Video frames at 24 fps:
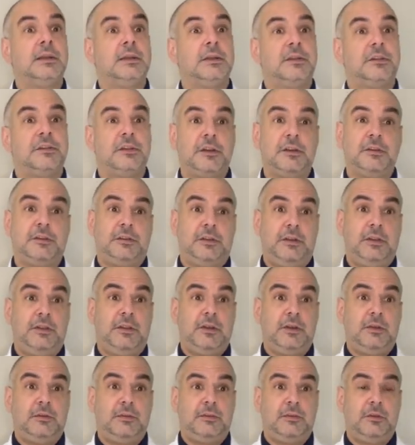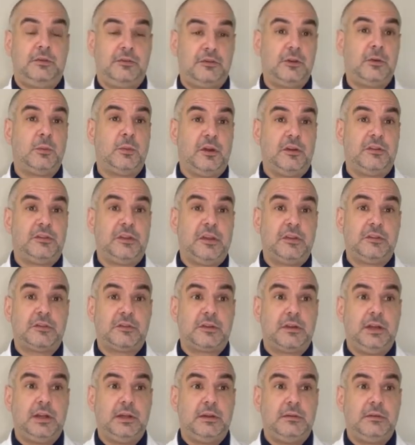Seriously though, you should wear
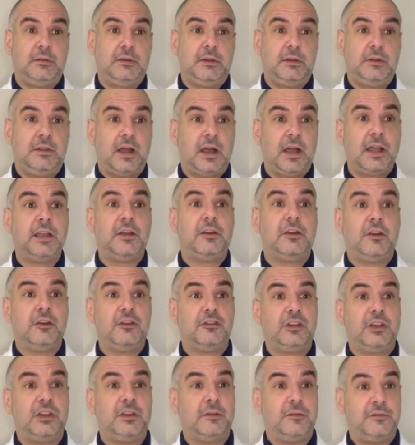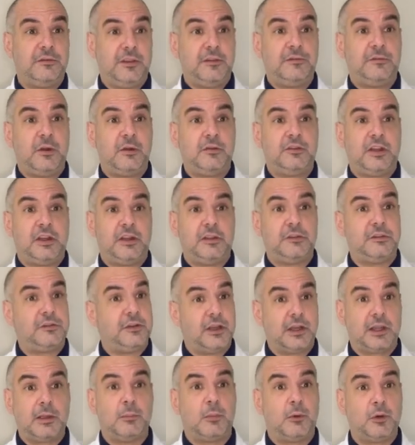sunscreen. The high-energy UV photons
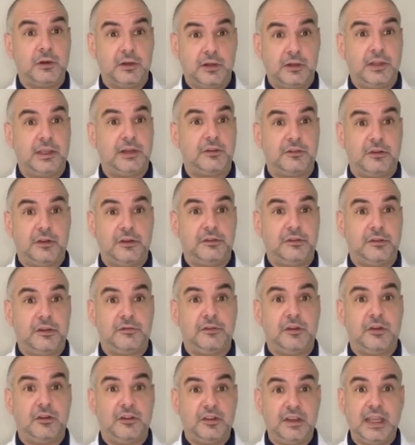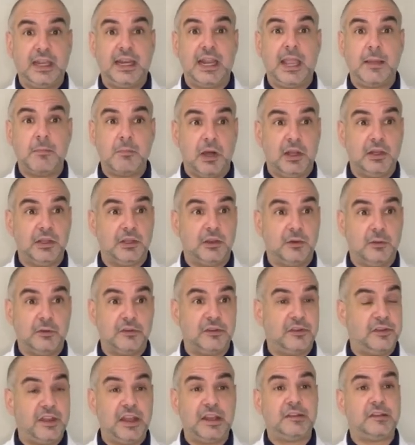knock important electrons off your DNA molecules,
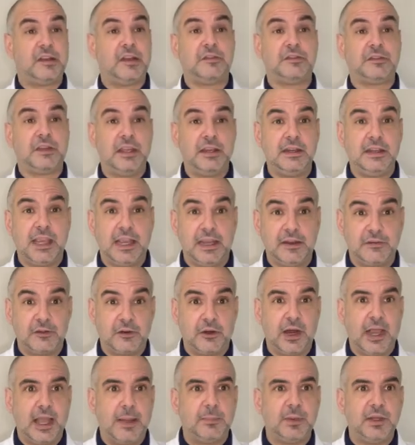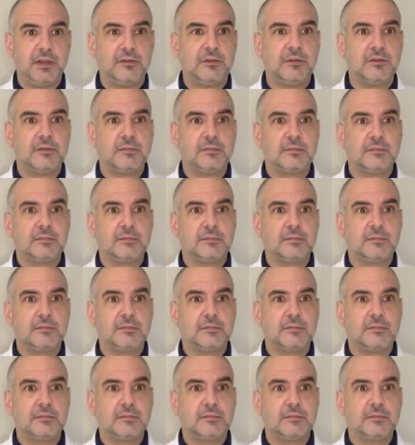and that's how skin cancer happens.